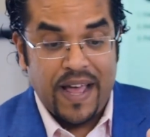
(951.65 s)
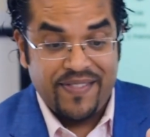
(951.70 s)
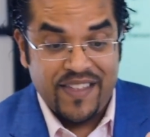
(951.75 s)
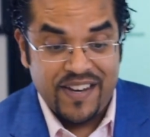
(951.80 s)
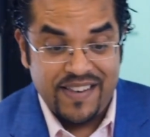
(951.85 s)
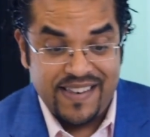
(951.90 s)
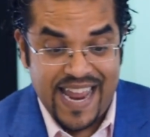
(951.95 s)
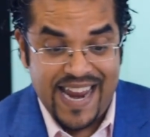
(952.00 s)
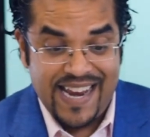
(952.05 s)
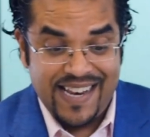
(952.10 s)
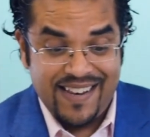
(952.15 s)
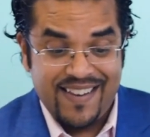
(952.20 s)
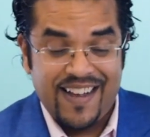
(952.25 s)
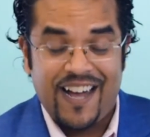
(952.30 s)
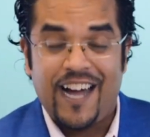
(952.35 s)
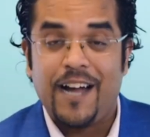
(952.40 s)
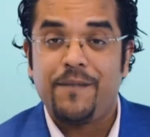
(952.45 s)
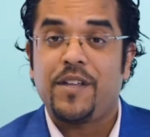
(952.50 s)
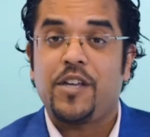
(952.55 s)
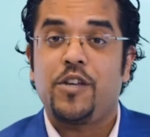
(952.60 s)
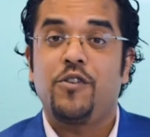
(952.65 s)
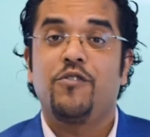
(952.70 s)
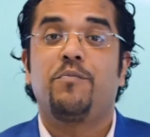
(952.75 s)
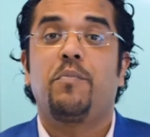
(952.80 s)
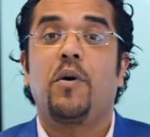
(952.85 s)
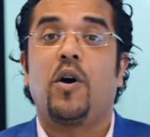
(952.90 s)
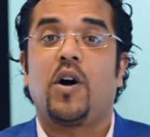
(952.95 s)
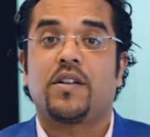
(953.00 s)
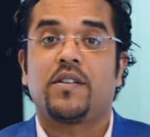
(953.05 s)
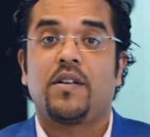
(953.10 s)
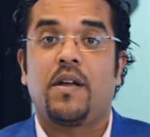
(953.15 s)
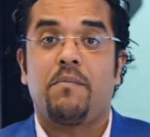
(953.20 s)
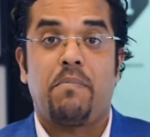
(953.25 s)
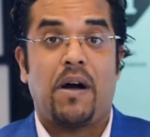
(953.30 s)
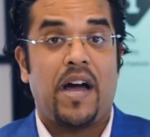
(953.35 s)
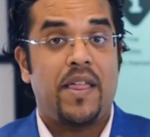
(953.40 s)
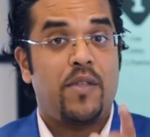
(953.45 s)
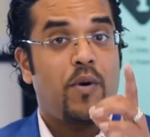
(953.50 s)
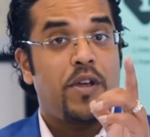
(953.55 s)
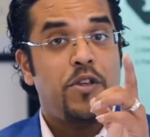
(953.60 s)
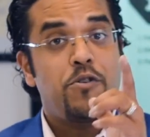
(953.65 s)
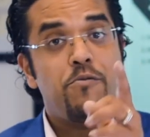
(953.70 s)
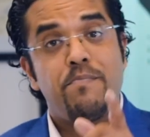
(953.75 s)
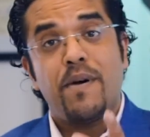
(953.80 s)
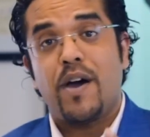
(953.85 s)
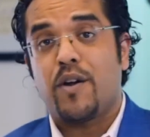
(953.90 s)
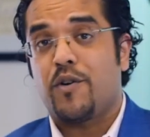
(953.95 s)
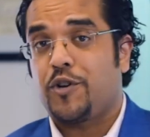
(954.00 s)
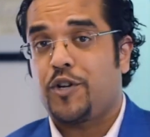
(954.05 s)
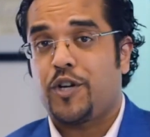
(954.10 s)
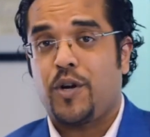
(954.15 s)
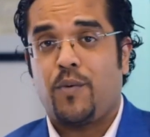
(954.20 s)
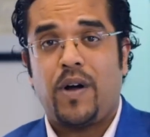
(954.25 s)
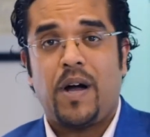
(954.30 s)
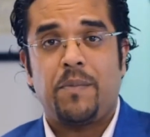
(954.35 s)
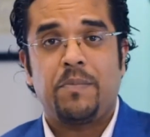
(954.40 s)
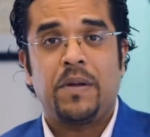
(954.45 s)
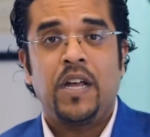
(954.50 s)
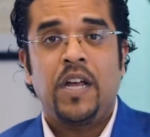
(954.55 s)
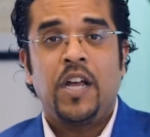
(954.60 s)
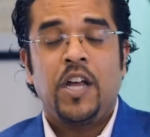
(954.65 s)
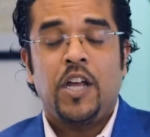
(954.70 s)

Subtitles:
at the date and time that you've booked, and by the way, you better show up.